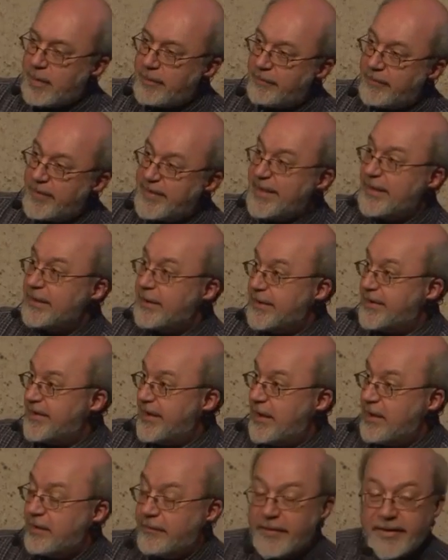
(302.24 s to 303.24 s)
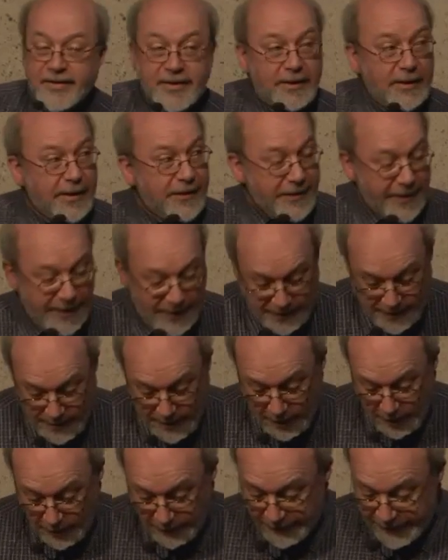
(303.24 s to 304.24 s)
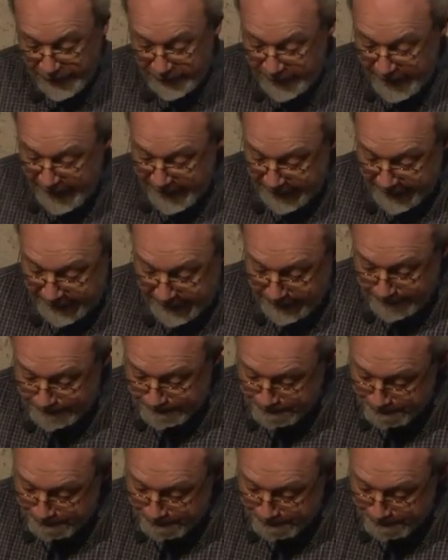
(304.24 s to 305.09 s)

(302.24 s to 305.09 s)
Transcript: with fertility, the fertility of the land.